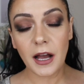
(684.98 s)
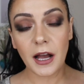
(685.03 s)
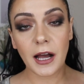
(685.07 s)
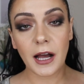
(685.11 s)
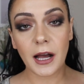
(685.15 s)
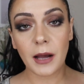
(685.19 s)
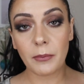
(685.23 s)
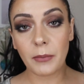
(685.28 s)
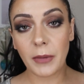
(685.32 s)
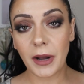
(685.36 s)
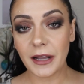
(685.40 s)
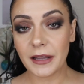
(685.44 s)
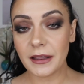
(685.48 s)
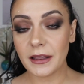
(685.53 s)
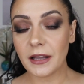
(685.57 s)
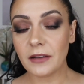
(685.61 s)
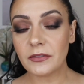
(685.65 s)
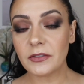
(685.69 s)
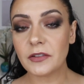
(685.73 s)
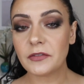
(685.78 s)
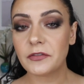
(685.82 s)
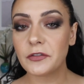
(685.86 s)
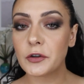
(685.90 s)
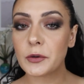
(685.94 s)
Um, I
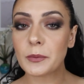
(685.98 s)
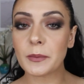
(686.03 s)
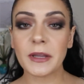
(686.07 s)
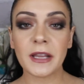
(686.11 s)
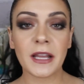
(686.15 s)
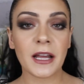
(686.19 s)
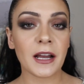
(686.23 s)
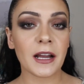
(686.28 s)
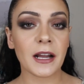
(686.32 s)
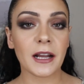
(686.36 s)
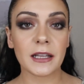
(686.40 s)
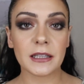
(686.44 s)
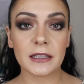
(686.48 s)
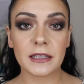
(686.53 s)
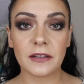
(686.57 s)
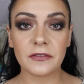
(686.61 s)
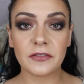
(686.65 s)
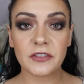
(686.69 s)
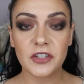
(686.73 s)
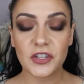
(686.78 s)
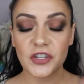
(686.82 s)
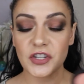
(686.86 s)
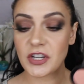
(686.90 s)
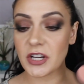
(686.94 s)
love the formula. I
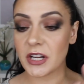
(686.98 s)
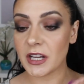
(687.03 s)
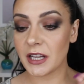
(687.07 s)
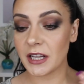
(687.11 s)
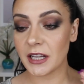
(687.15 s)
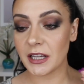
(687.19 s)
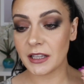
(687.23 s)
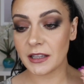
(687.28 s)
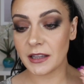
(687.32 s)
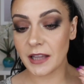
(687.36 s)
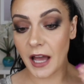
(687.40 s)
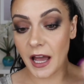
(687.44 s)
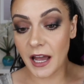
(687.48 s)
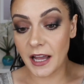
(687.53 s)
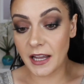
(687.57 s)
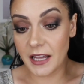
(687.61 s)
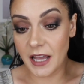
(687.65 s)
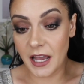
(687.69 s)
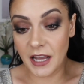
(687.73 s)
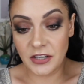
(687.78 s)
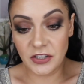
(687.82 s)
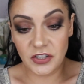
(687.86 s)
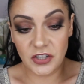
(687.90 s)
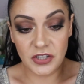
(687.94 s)
love the shade.
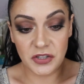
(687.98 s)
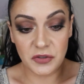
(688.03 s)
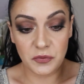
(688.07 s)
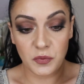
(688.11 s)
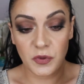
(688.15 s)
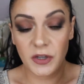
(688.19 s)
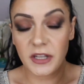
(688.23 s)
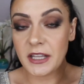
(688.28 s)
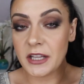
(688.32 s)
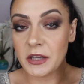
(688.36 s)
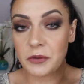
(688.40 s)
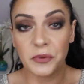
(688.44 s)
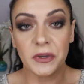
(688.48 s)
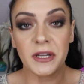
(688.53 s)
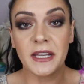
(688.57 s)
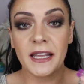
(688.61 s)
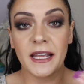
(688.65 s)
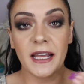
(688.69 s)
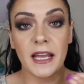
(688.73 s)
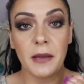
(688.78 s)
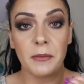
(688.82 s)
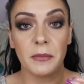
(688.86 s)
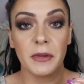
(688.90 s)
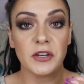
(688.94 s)
I, I just really,
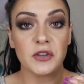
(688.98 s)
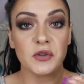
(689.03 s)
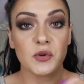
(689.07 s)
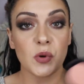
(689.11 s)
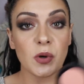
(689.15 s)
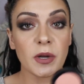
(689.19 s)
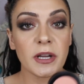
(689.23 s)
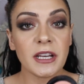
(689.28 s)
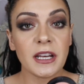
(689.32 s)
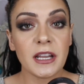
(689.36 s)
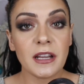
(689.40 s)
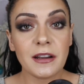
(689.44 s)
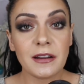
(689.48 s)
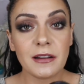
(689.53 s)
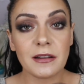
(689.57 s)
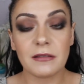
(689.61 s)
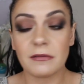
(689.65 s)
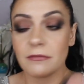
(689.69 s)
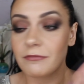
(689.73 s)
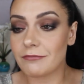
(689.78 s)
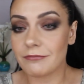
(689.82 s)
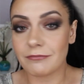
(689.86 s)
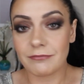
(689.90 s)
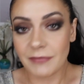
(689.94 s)
really am enjoying it.
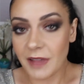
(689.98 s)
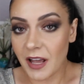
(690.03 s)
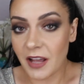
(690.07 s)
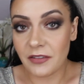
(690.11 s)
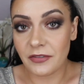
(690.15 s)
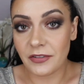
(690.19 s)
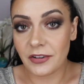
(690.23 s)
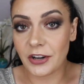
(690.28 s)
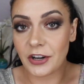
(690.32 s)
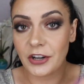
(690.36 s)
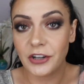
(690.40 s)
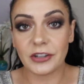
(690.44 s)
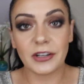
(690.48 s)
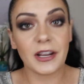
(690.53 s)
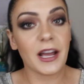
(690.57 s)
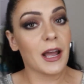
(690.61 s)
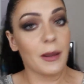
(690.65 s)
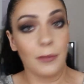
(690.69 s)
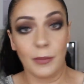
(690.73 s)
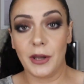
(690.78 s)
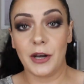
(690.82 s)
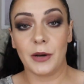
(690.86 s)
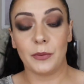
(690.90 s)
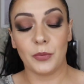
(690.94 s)
I figured
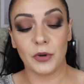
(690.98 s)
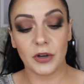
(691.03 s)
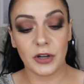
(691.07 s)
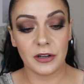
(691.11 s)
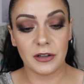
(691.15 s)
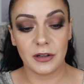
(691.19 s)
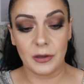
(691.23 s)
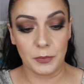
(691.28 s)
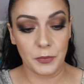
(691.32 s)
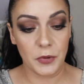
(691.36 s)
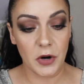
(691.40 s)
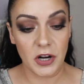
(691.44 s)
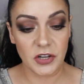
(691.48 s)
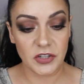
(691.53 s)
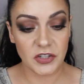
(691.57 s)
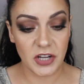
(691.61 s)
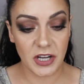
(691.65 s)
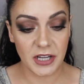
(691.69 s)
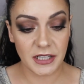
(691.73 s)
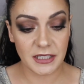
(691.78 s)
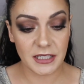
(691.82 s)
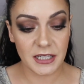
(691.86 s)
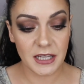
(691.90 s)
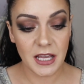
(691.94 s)
I better put it in a
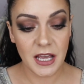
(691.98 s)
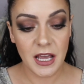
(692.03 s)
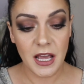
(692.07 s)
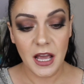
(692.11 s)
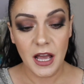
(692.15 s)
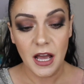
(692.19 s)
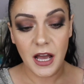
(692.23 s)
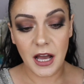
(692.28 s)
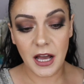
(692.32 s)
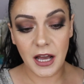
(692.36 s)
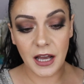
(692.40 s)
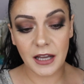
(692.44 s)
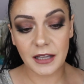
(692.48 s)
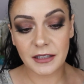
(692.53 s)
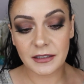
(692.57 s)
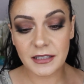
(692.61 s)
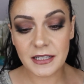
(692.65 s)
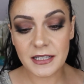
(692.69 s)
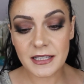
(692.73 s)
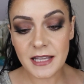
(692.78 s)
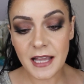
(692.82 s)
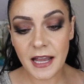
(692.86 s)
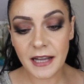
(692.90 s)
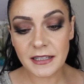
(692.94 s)
project. Uh,
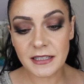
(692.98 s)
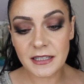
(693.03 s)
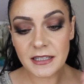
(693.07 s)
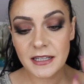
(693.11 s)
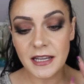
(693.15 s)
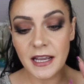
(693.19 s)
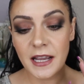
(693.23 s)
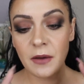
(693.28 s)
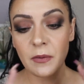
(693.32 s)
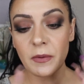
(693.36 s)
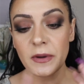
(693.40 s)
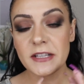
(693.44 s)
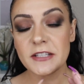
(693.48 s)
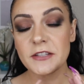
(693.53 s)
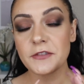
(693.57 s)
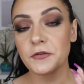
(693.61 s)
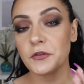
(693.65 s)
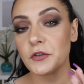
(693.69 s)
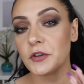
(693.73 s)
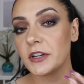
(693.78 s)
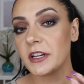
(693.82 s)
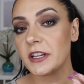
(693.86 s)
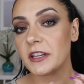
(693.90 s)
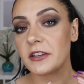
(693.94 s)
this guy today weighs
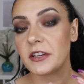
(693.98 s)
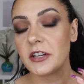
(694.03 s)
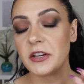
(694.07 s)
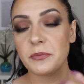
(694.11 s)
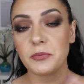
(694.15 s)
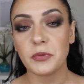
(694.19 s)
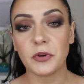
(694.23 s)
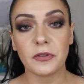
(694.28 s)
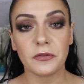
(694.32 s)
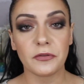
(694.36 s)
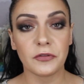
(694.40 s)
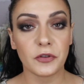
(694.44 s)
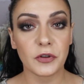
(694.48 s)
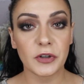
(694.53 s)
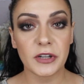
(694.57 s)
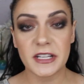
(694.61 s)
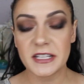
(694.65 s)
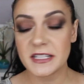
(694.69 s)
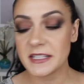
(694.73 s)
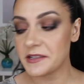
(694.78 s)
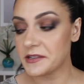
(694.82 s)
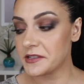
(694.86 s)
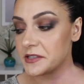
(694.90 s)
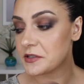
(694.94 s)

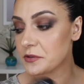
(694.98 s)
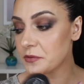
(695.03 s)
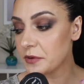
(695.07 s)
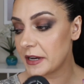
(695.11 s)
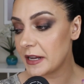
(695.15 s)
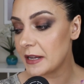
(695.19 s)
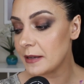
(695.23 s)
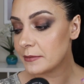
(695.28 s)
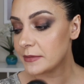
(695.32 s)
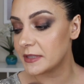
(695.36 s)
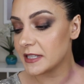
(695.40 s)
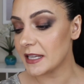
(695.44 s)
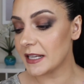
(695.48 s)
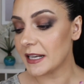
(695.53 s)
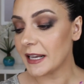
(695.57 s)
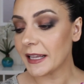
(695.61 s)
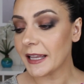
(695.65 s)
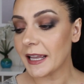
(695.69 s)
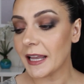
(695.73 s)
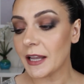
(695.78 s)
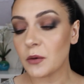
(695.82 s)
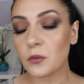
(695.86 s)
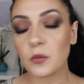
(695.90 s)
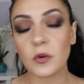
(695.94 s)
43.46 grams and
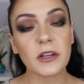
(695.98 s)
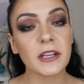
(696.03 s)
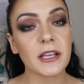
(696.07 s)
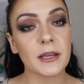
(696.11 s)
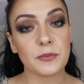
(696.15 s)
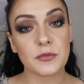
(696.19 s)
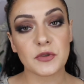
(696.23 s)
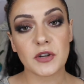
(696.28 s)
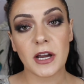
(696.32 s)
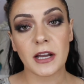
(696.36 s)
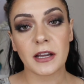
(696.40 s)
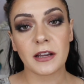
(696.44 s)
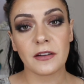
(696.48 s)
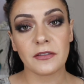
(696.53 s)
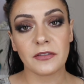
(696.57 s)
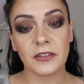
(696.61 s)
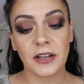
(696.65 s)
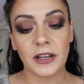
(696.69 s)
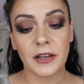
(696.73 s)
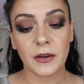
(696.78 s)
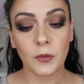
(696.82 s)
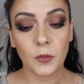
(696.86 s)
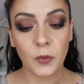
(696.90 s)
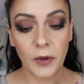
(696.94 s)
again we'll keep track of
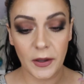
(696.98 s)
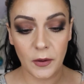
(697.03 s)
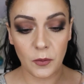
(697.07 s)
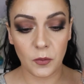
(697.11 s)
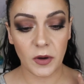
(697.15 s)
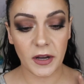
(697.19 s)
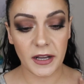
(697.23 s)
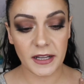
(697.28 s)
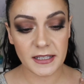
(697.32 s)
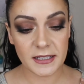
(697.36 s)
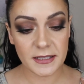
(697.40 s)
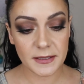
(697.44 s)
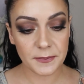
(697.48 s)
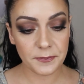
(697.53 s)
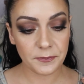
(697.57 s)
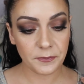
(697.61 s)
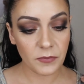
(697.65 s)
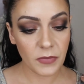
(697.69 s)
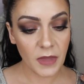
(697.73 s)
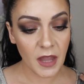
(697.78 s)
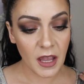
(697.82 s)
it weight wise.